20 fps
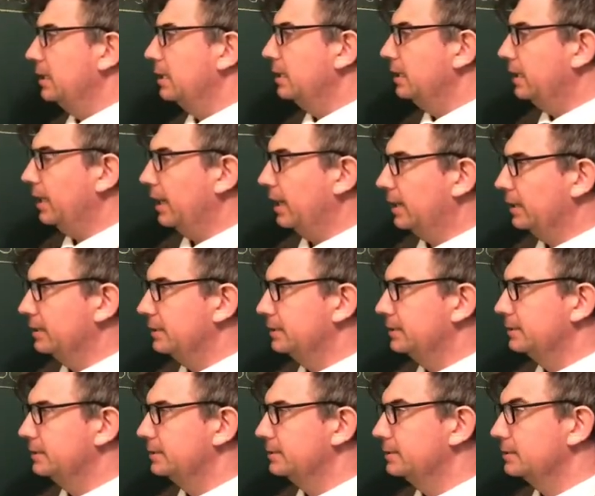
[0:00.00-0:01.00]
Yeah,
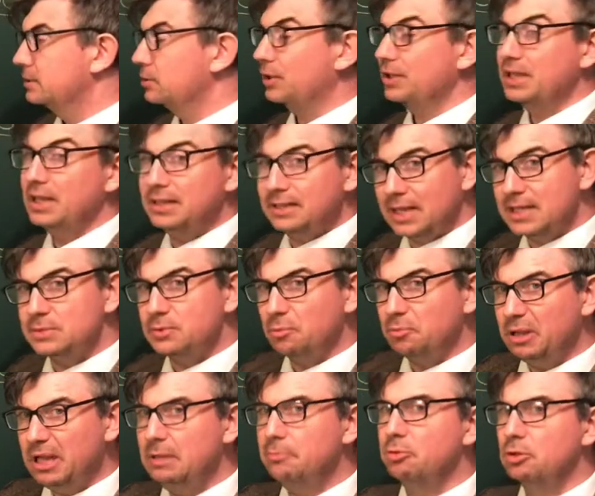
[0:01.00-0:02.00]
so I think that's what
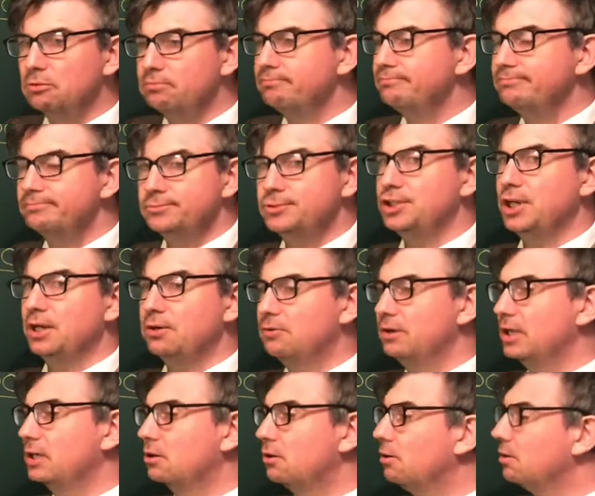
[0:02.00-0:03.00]
people generally
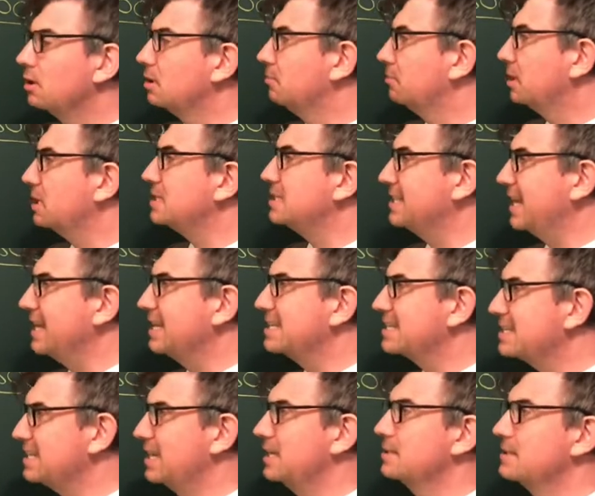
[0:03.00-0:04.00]
call them, is data
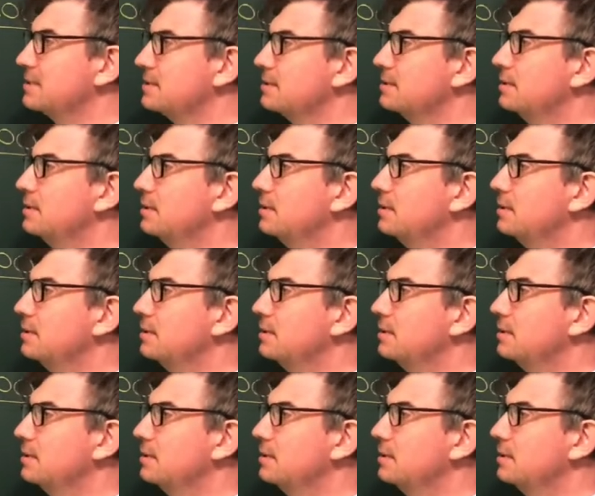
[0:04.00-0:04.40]
sets.